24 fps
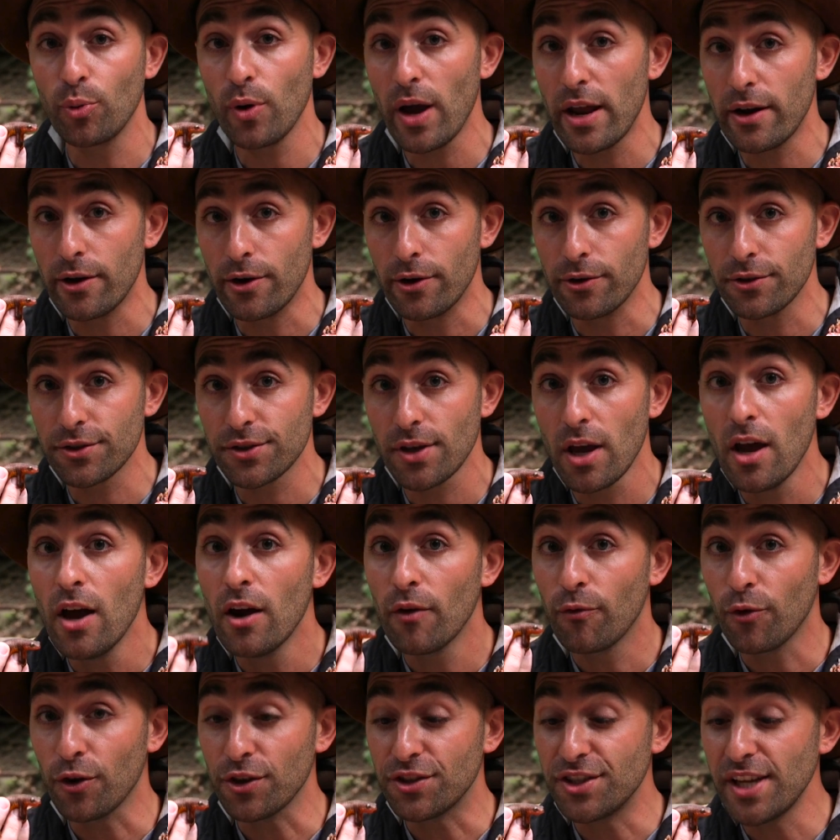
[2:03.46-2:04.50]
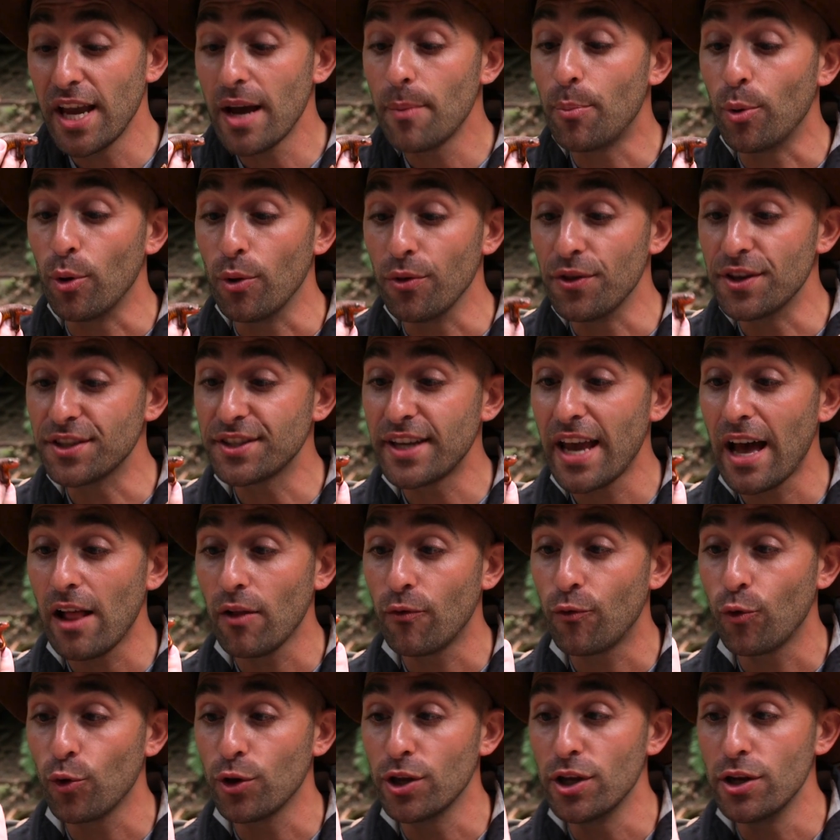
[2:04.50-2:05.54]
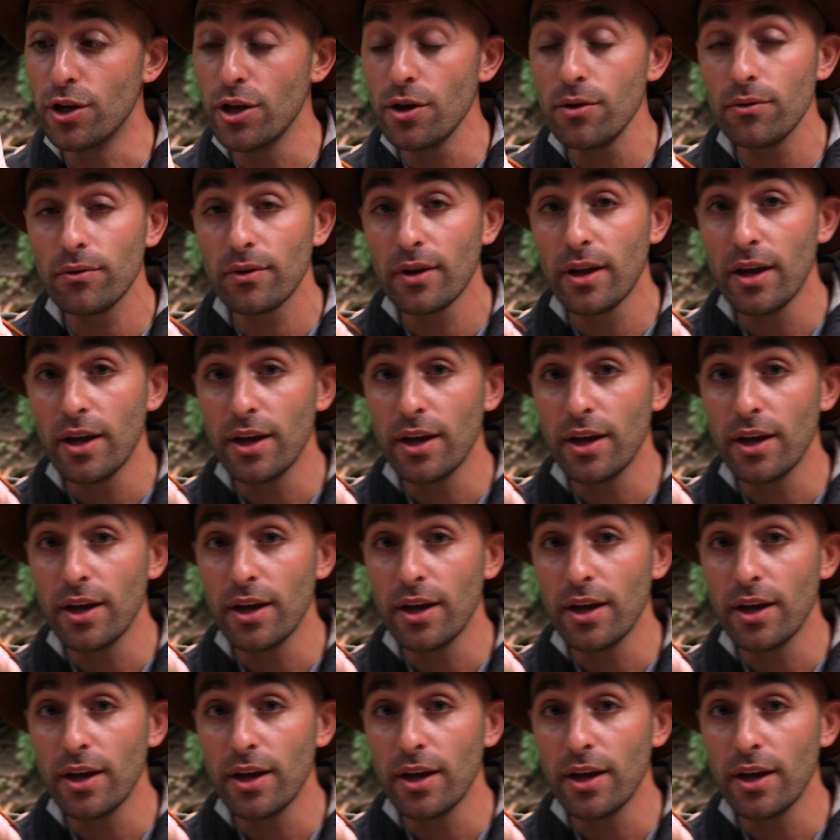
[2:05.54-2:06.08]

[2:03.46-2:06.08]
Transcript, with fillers: predators. For example, this California newt,